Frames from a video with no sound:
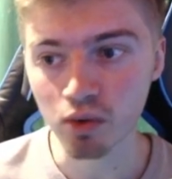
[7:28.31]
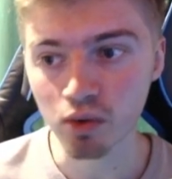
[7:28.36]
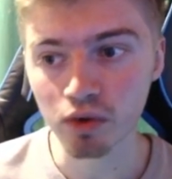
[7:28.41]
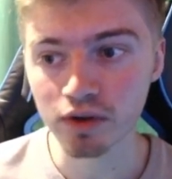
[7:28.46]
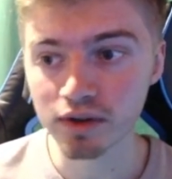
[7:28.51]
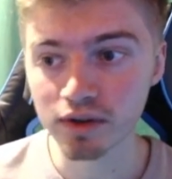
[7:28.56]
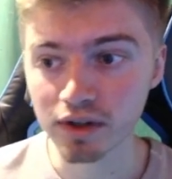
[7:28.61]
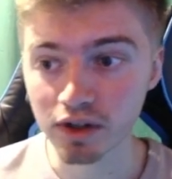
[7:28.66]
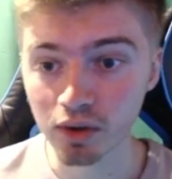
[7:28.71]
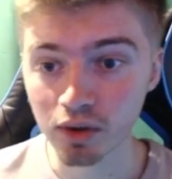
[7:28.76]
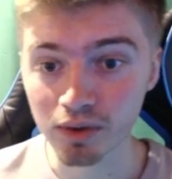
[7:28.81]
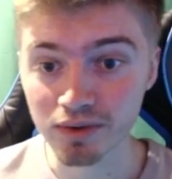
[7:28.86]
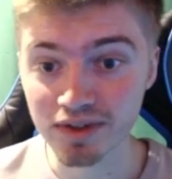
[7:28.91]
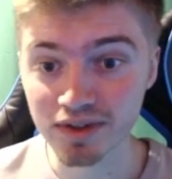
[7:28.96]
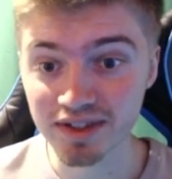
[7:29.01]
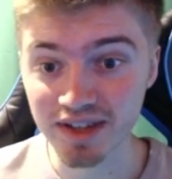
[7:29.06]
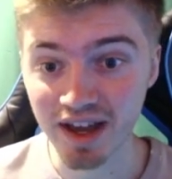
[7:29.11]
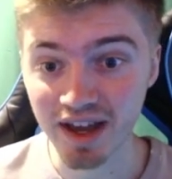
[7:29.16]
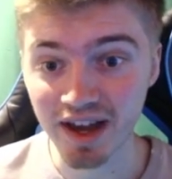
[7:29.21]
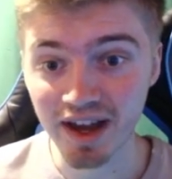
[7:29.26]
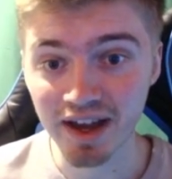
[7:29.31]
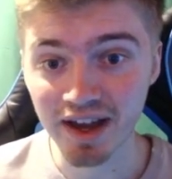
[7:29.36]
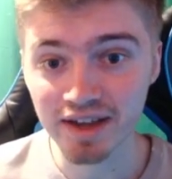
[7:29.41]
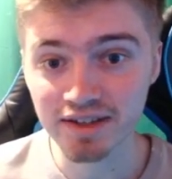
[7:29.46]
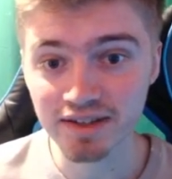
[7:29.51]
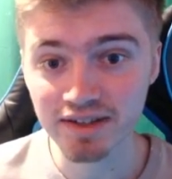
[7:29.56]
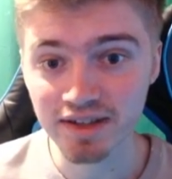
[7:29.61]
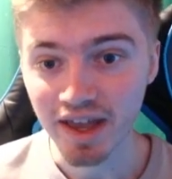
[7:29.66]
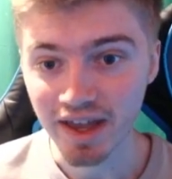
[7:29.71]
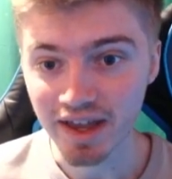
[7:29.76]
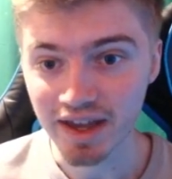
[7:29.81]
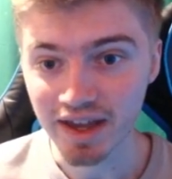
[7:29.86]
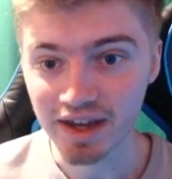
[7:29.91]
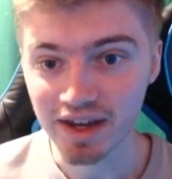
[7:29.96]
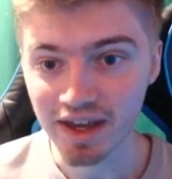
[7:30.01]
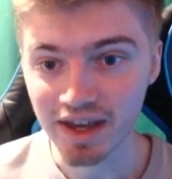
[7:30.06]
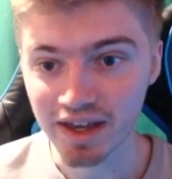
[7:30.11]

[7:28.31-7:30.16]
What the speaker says: or you can go to size and